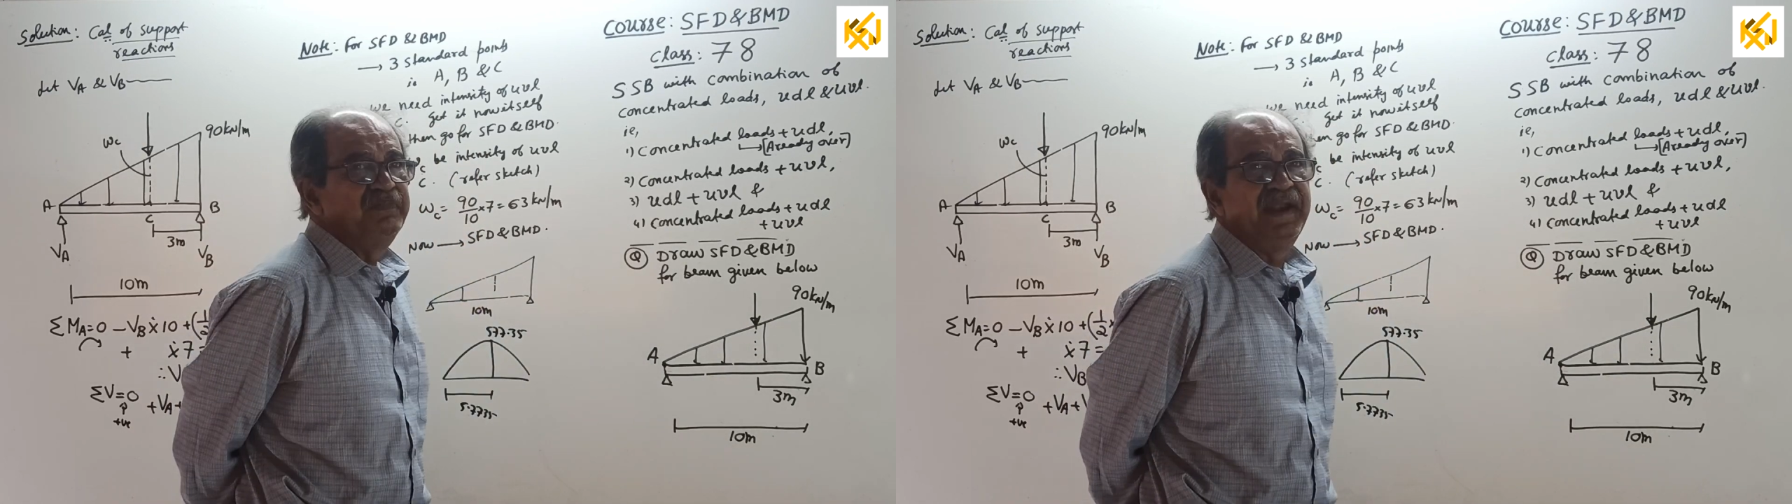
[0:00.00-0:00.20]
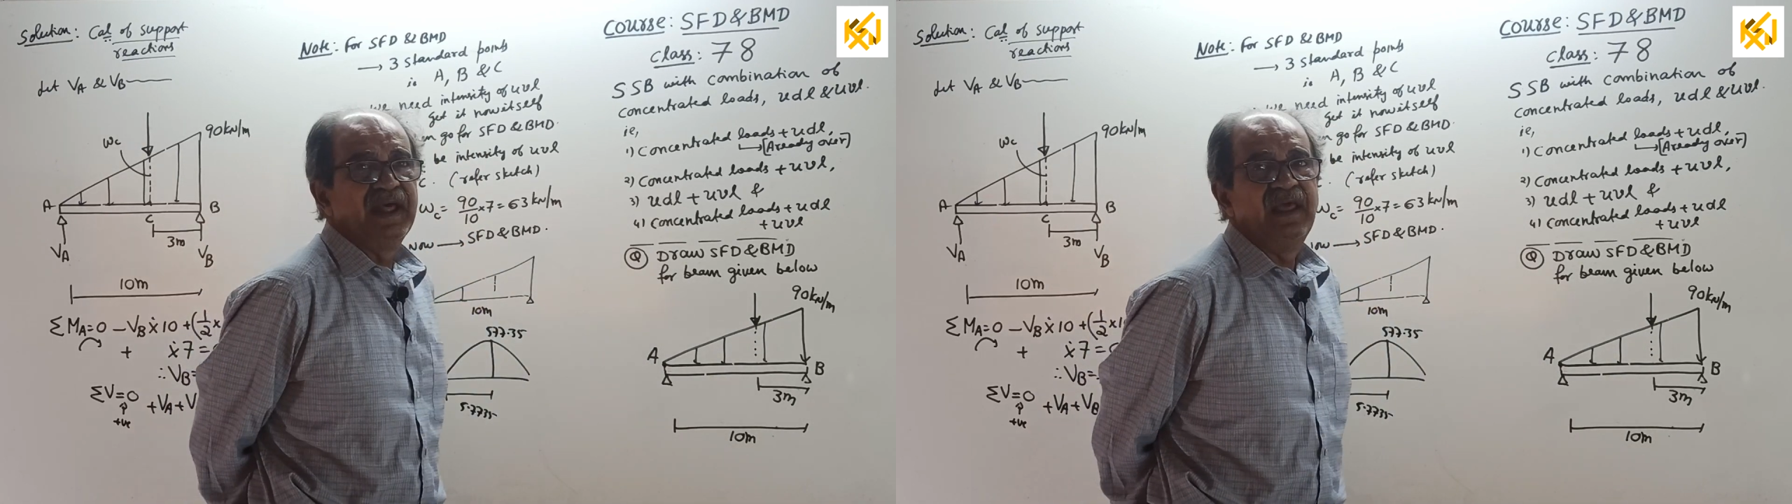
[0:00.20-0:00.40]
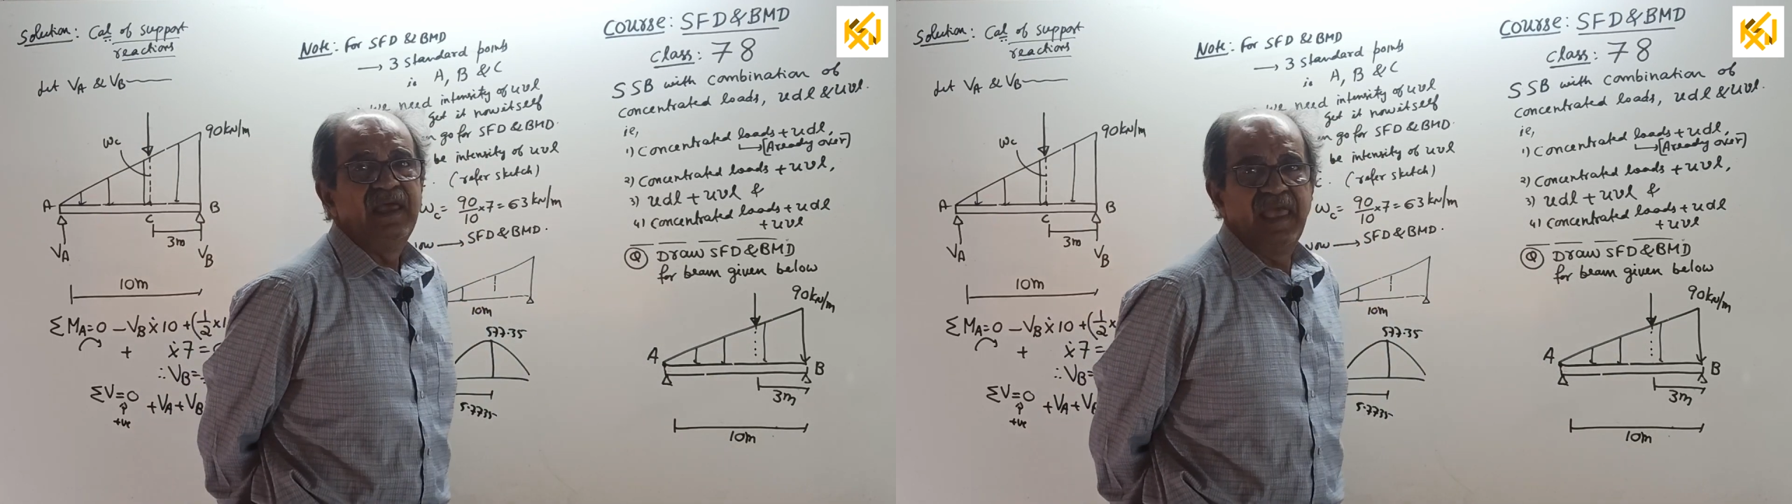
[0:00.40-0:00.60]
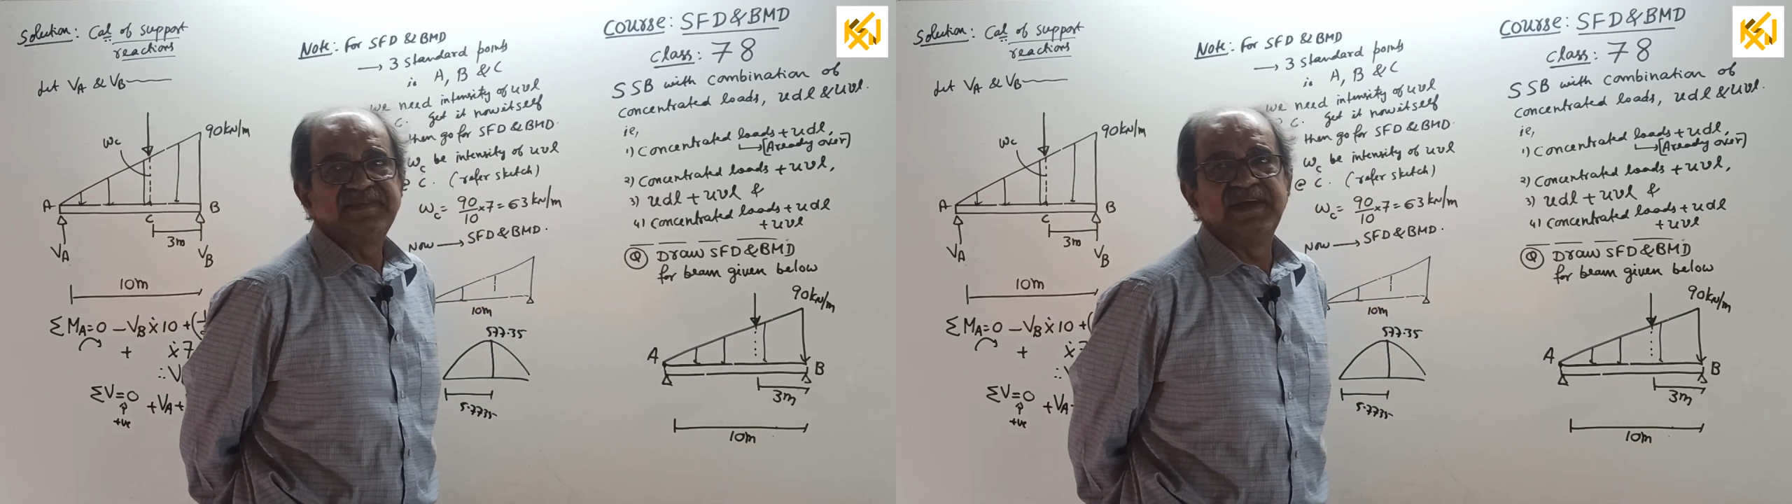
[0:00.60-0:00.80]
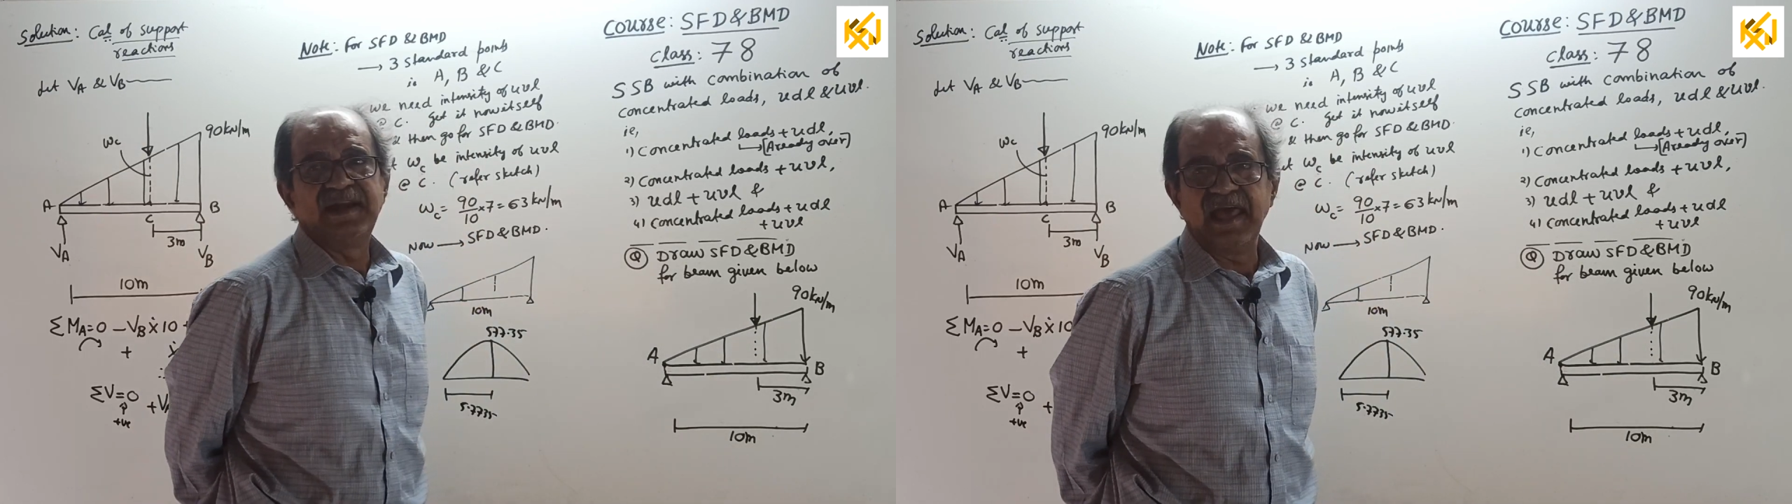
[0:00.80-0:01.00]
meter,
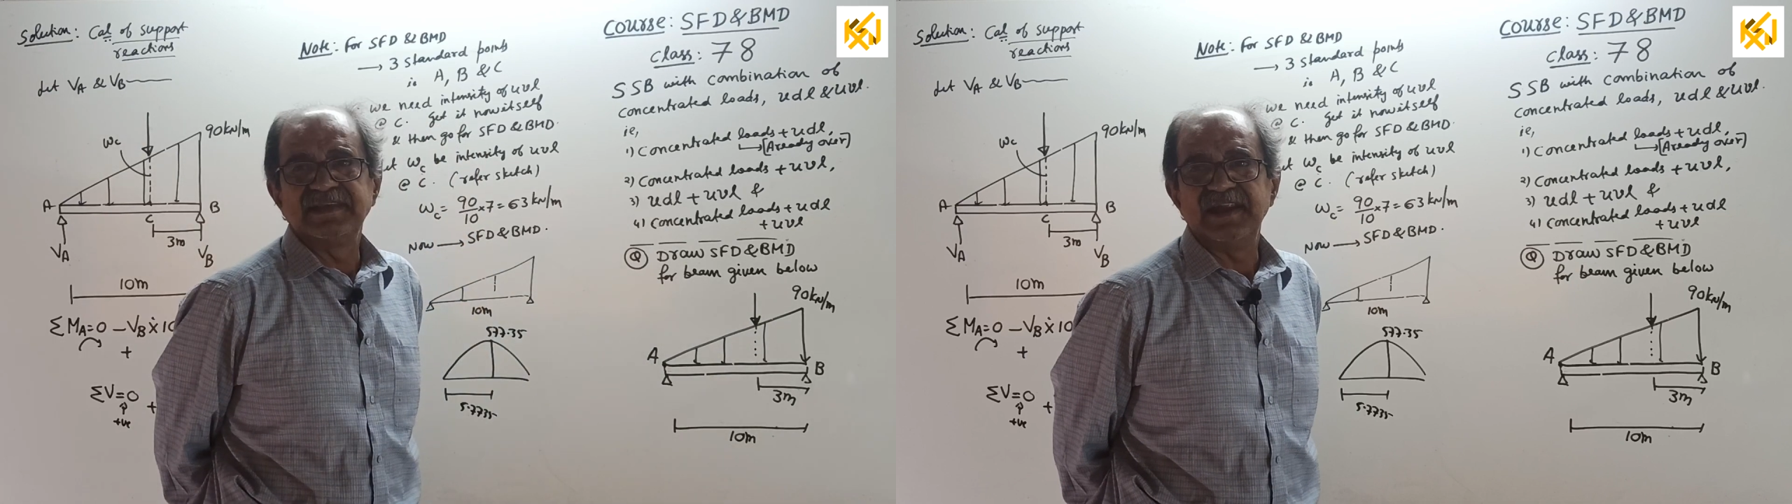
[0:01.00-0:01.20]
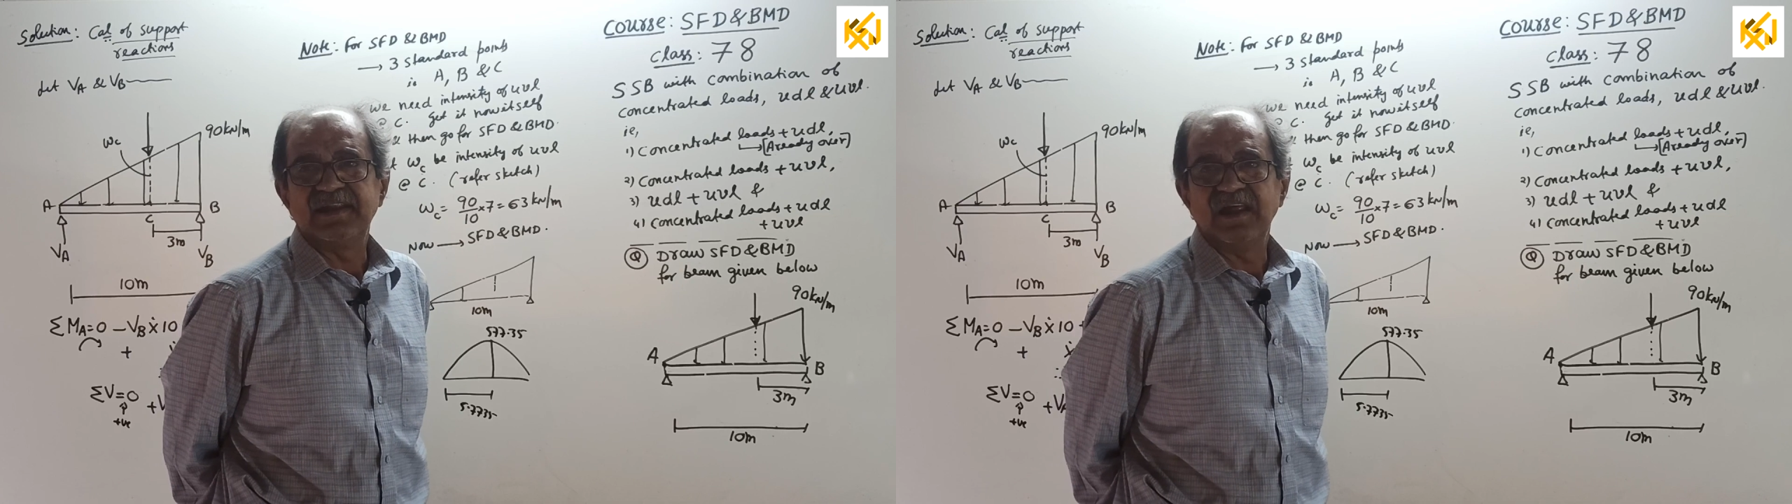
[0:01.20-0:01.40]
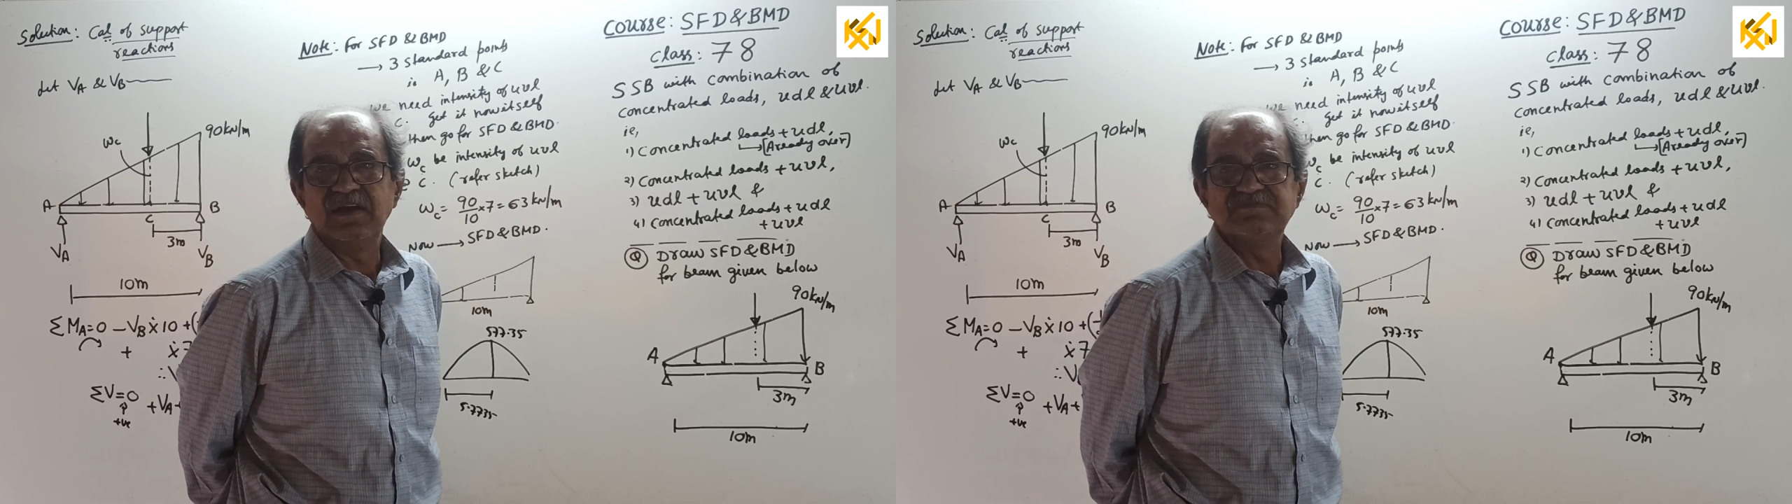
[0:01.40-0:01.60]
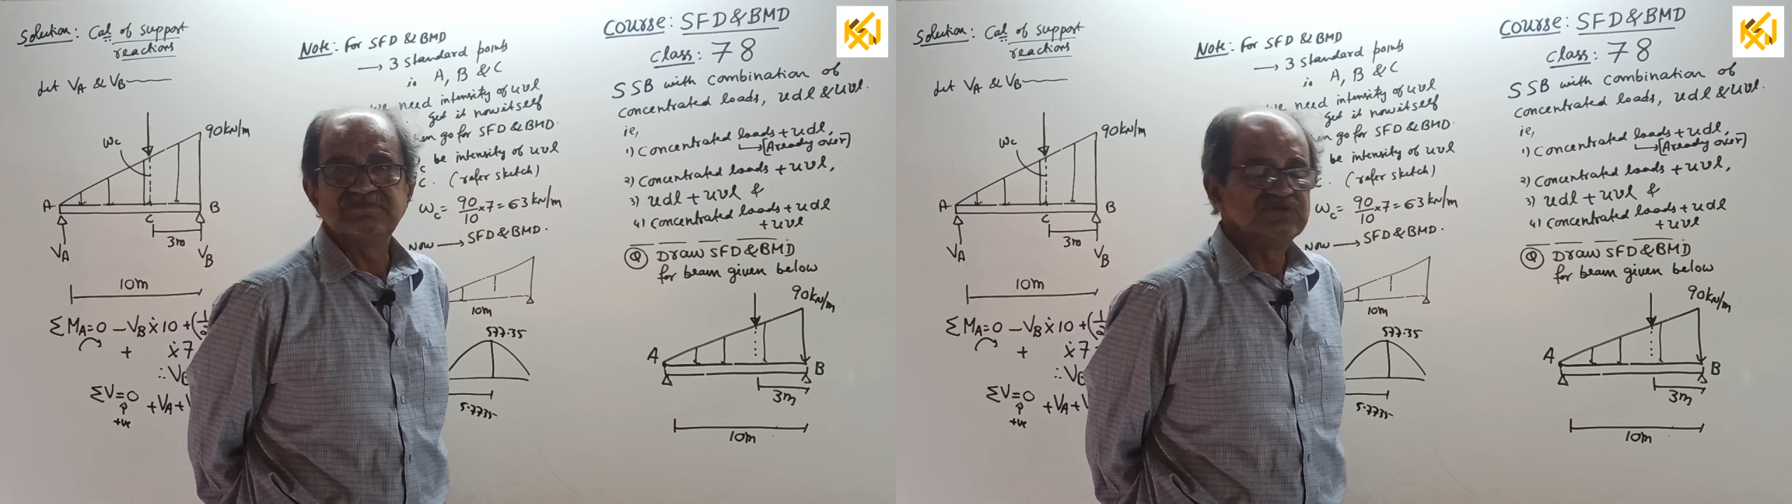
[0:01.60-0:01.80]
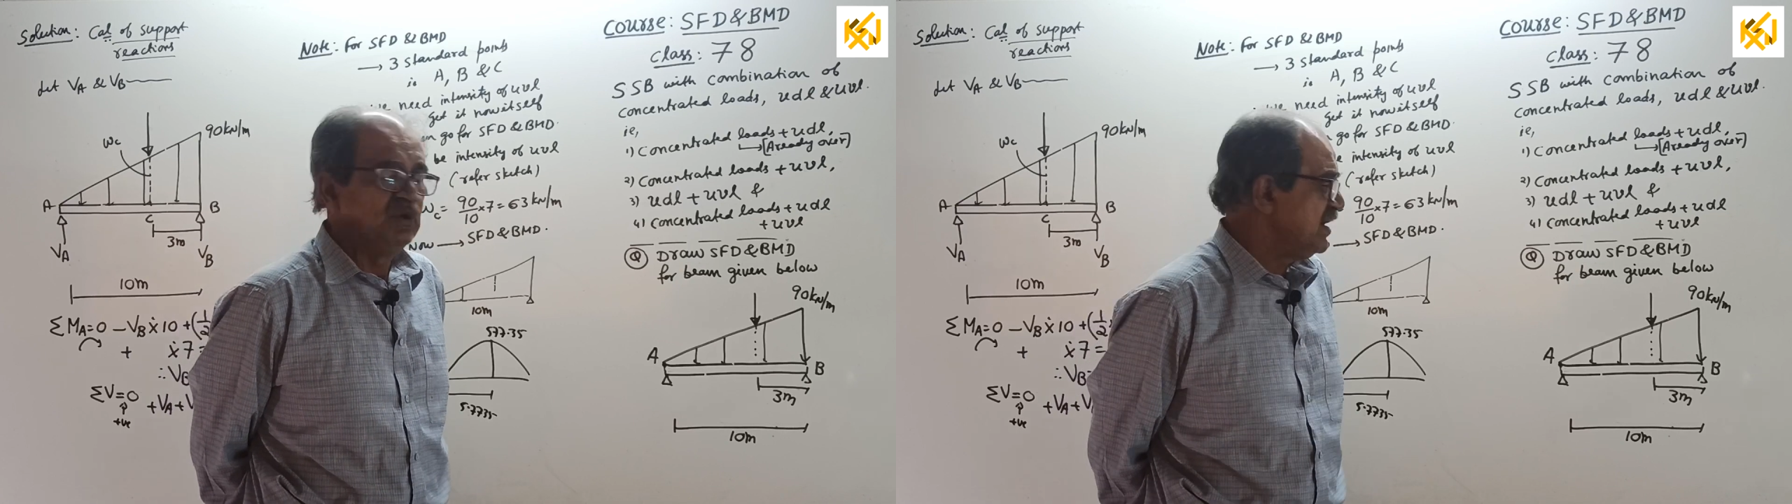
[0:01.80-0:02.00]
etc., etc.
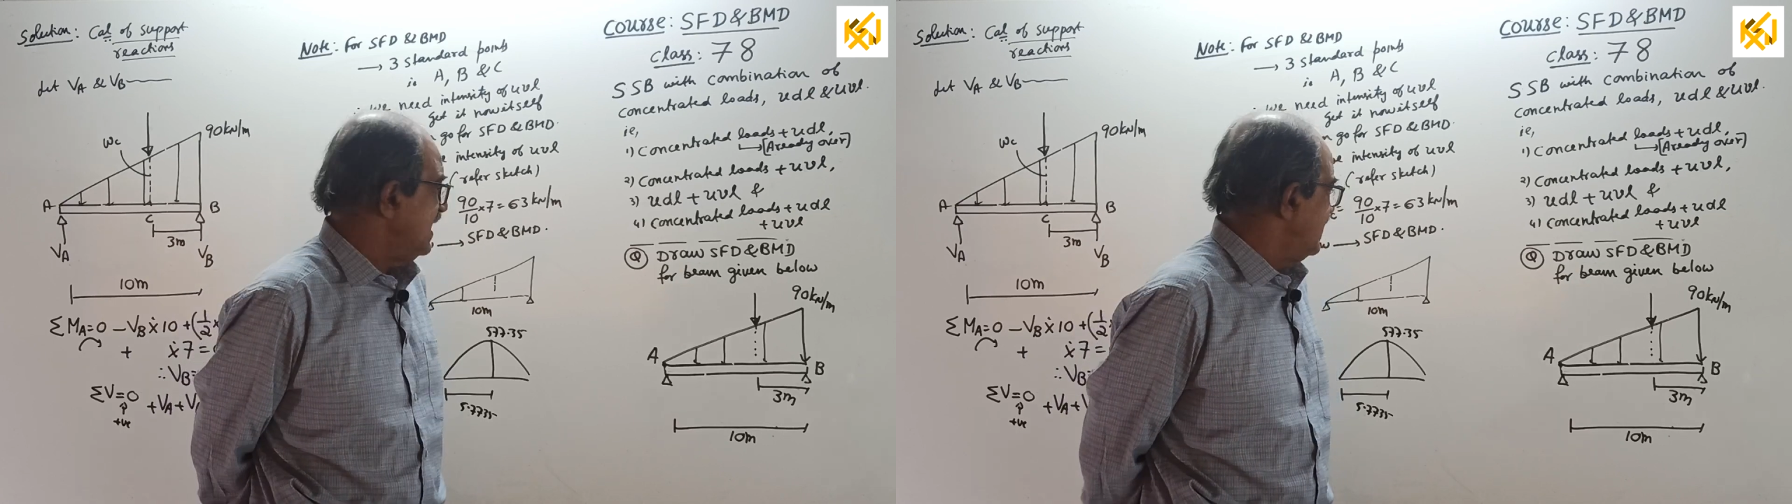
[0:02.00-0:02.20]
Okay,